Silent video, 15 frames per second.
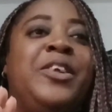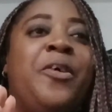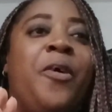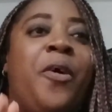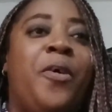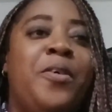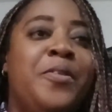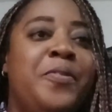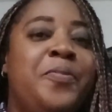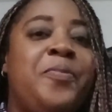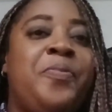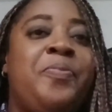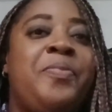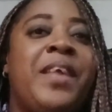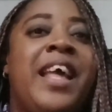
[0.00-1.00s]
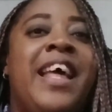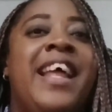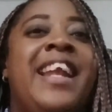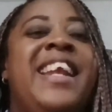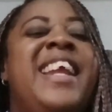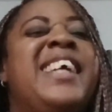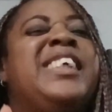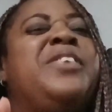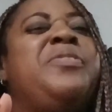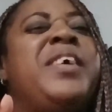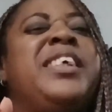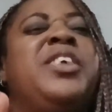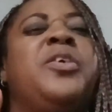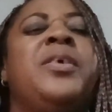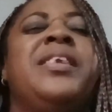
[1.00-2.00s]
though, let's
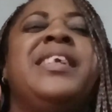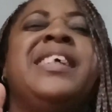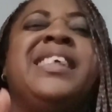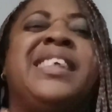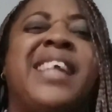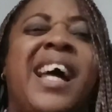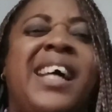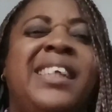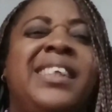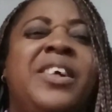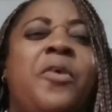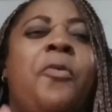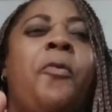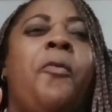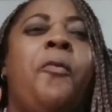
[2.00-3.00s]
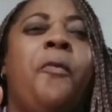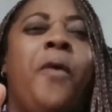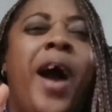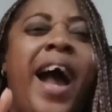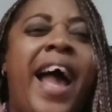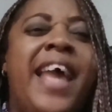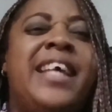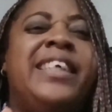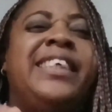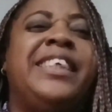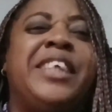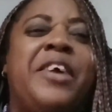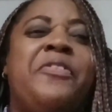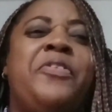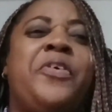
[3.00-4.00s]
first understand why
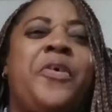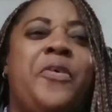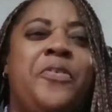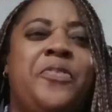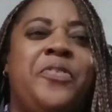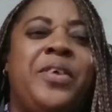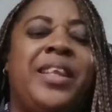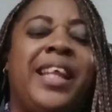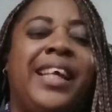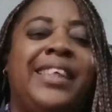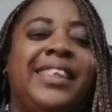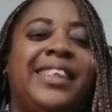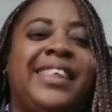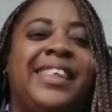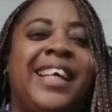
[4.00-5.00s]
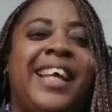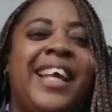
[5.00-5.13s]
self-confidence.